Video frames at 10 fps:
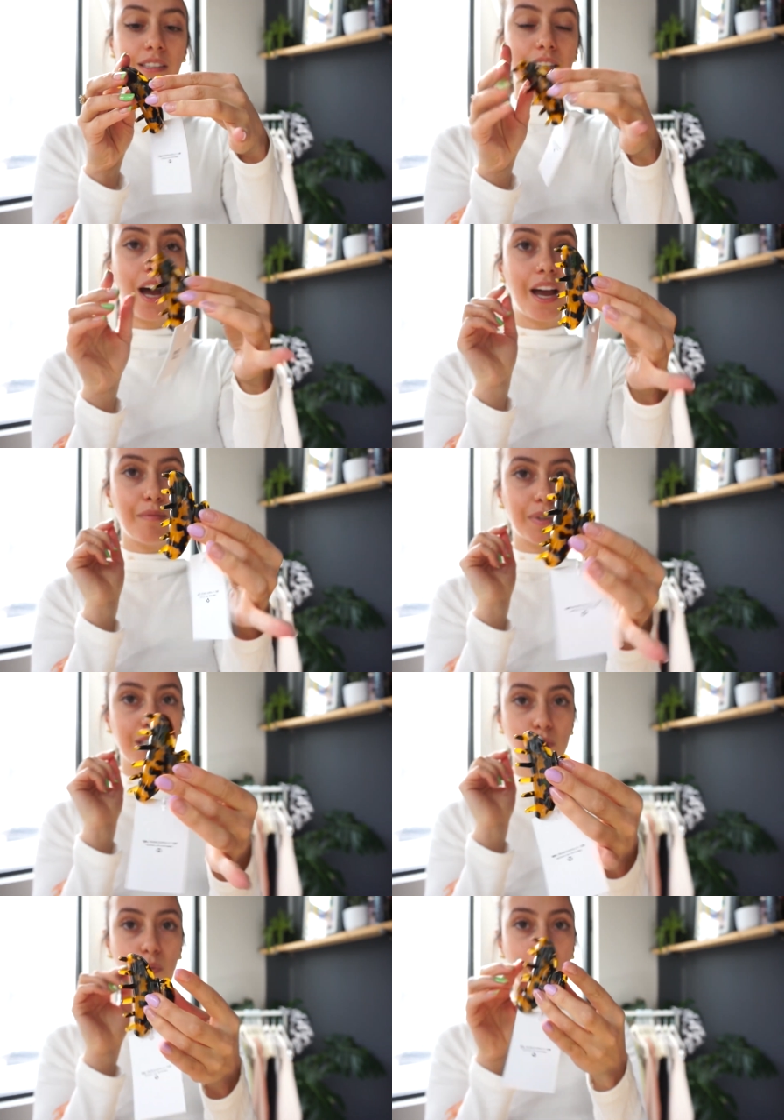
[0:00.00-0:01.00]

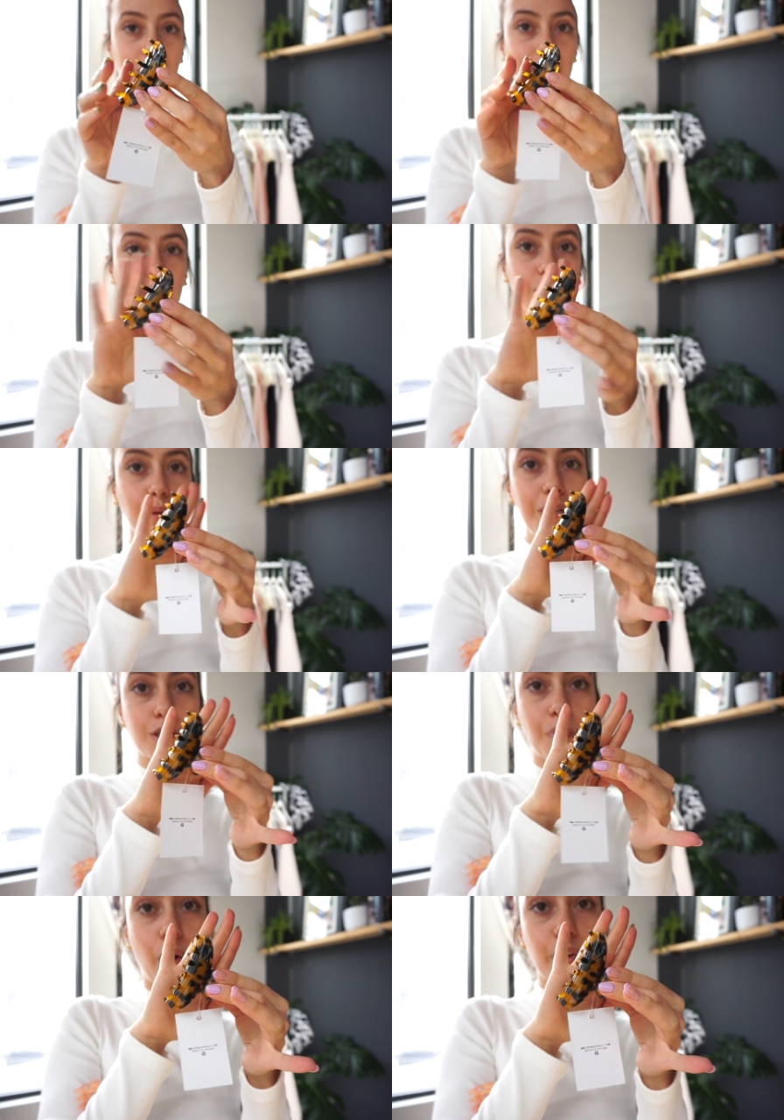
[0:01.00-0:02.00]
timeless one. It's a little bit
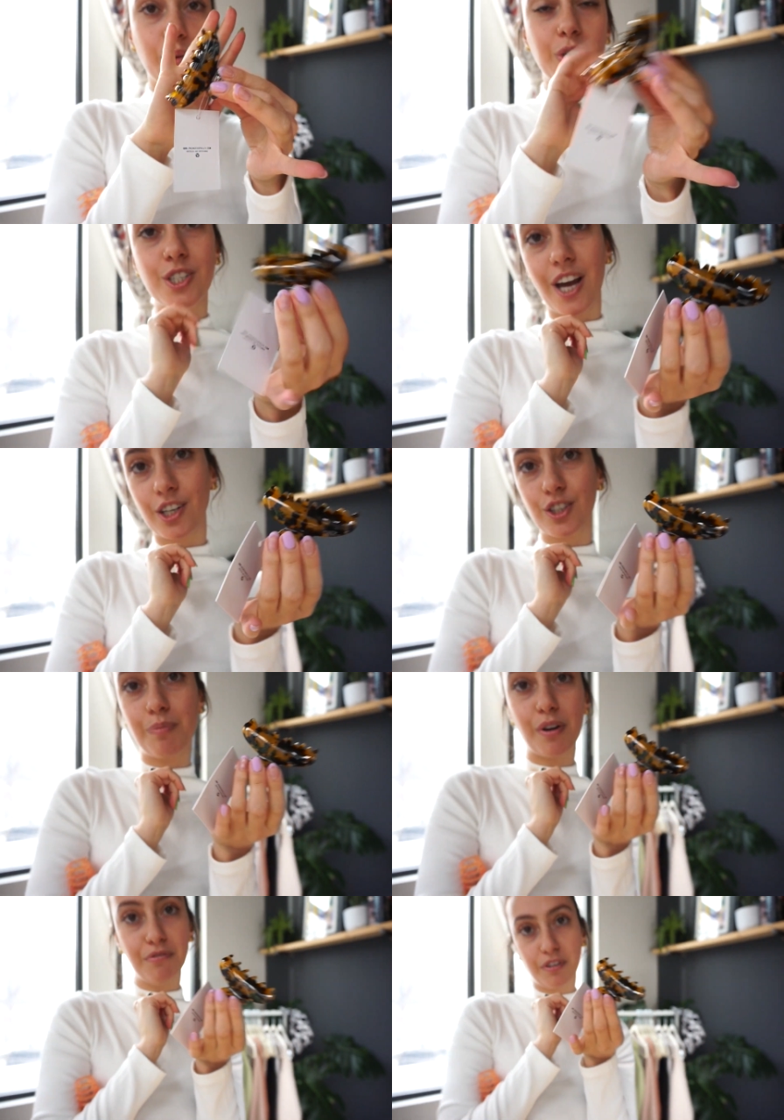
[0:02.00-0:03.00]
smaller, which is actually
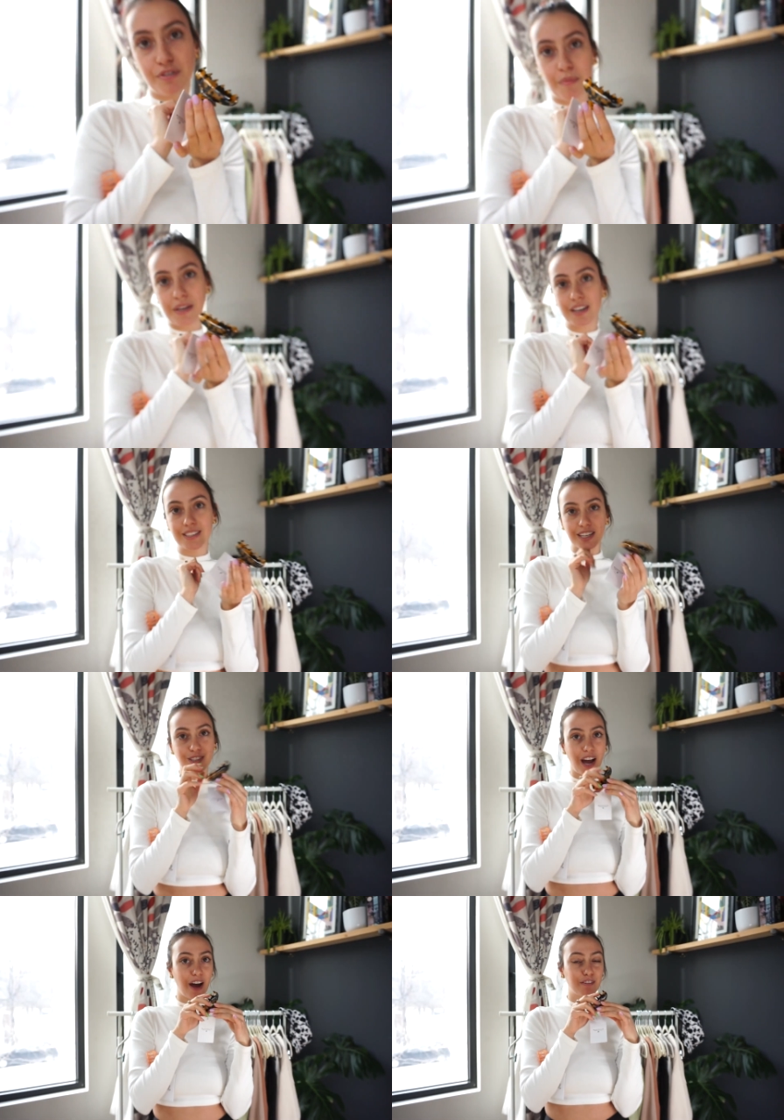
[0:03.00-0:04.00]
perfect for me because I
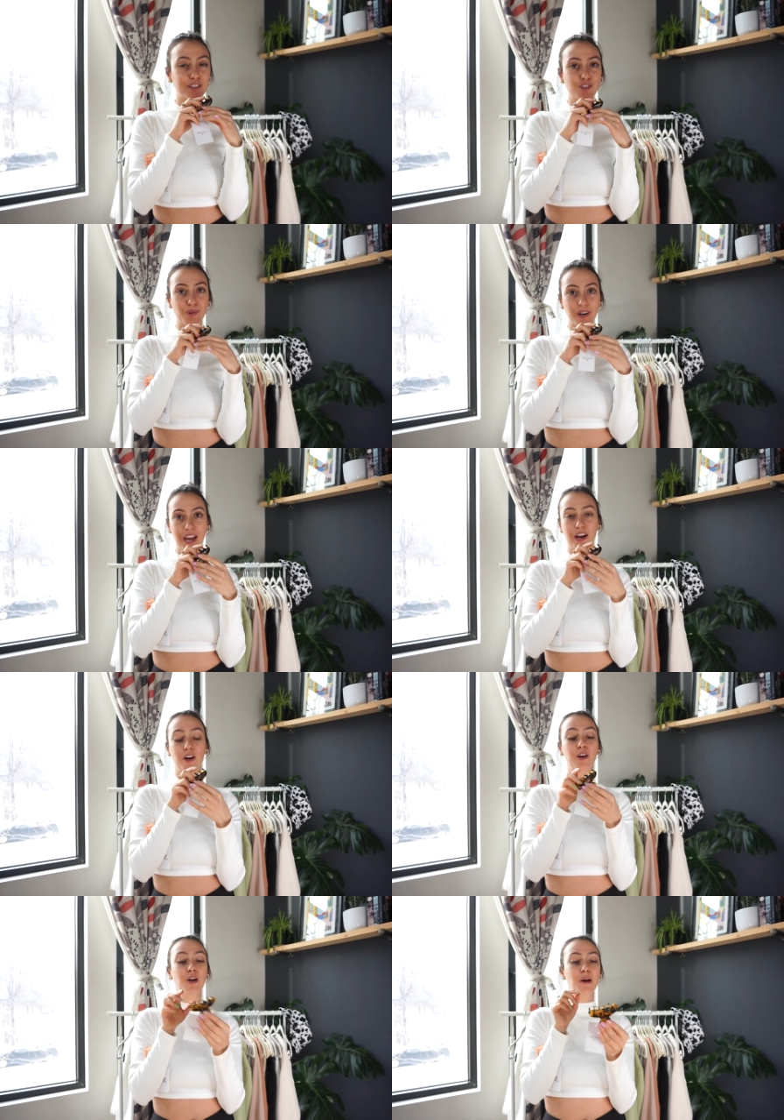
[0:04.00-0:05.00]
have short
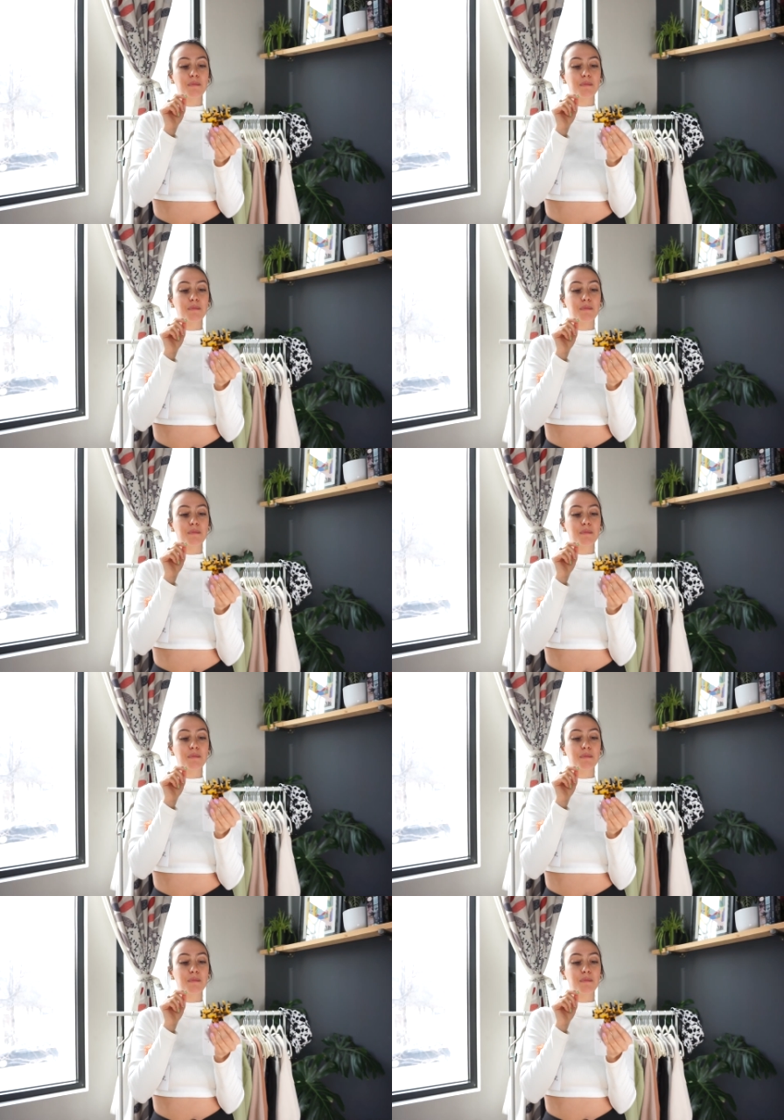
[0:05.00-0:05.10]
hair.